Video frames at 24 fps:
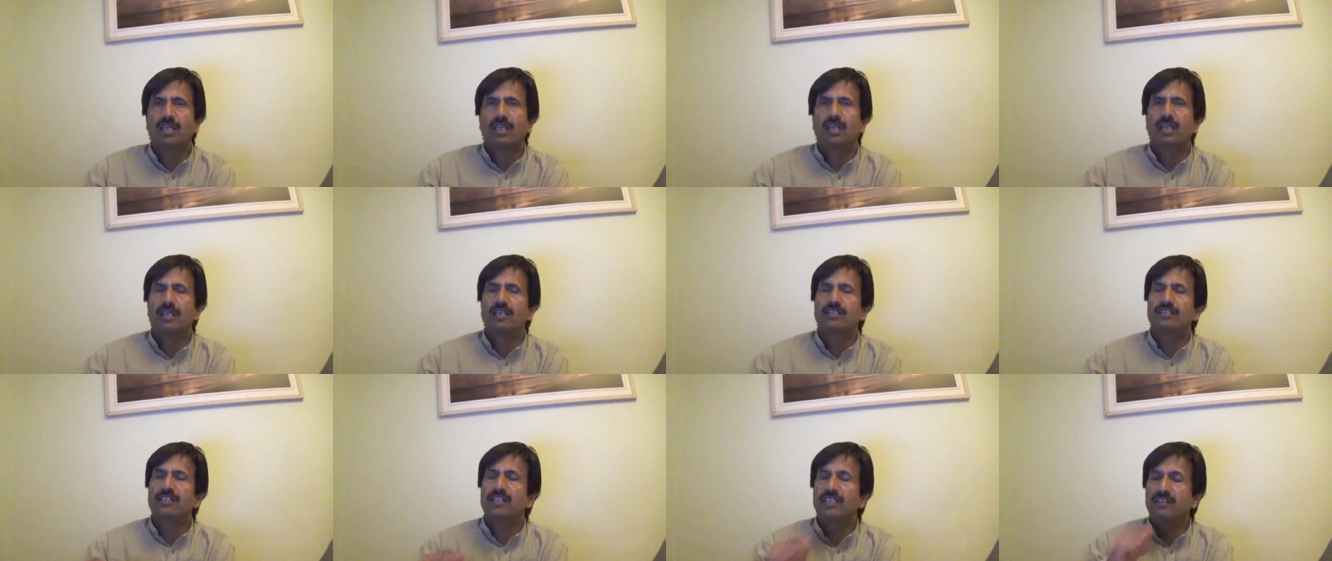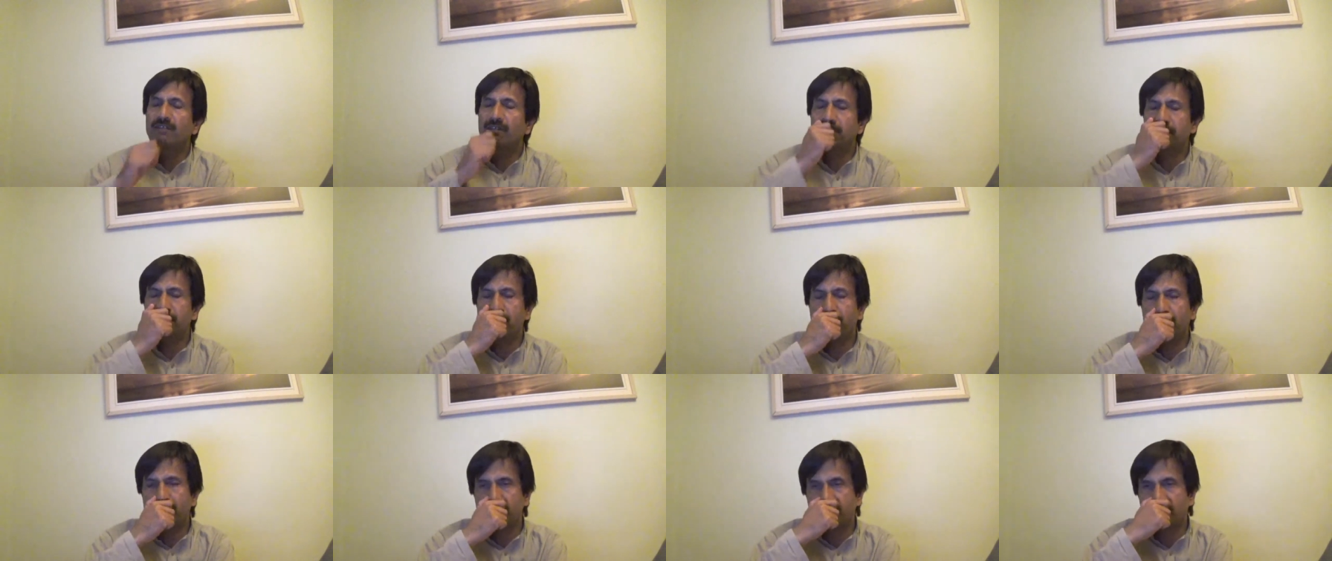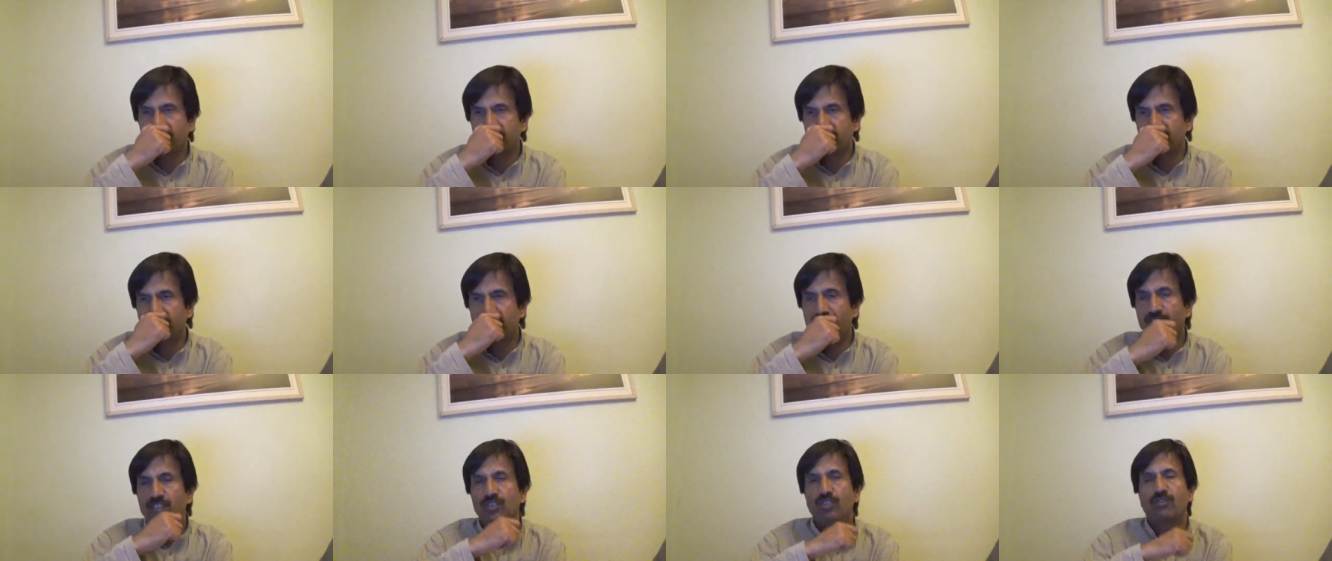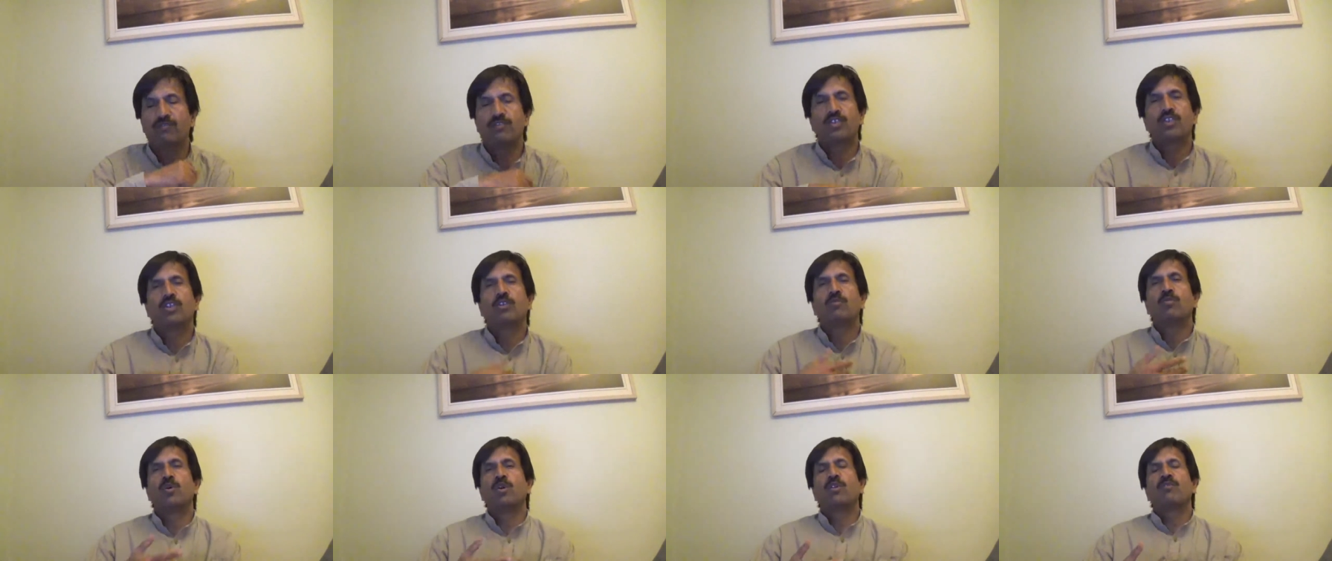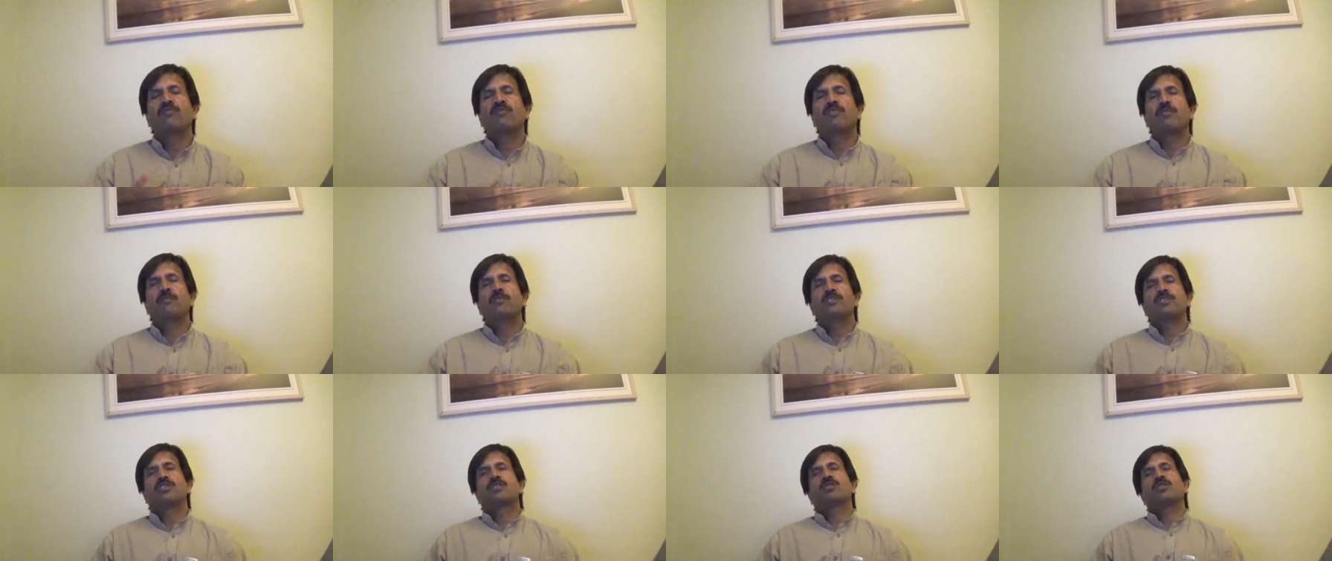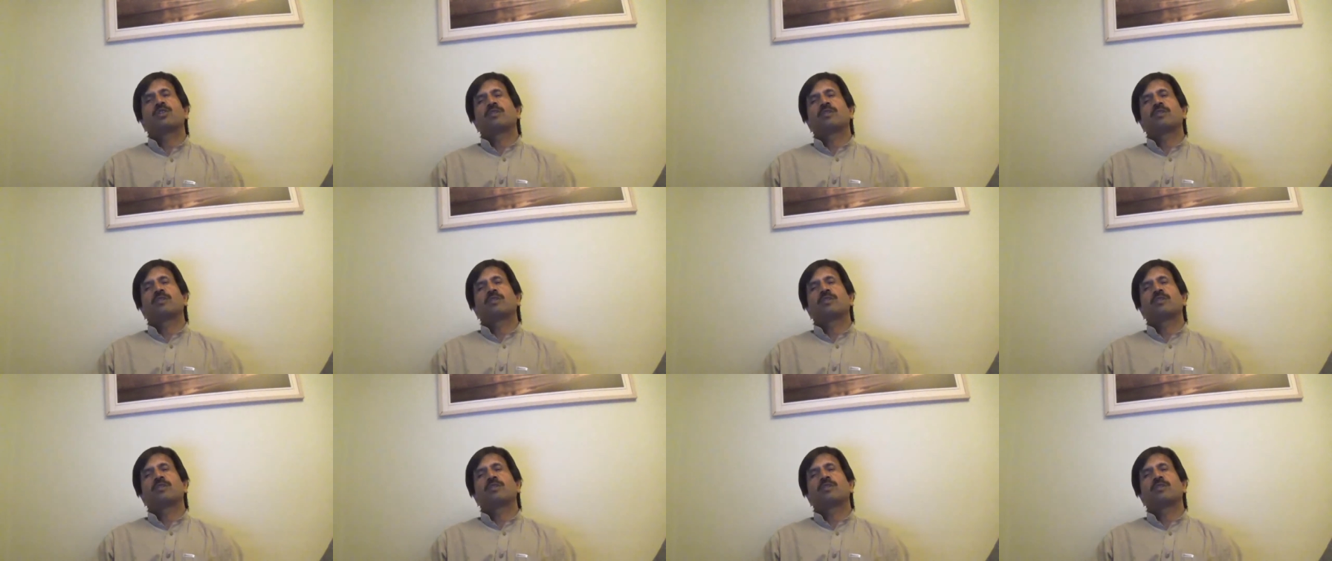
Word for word: Yeah, thank you very much for watching this video. If you need more information,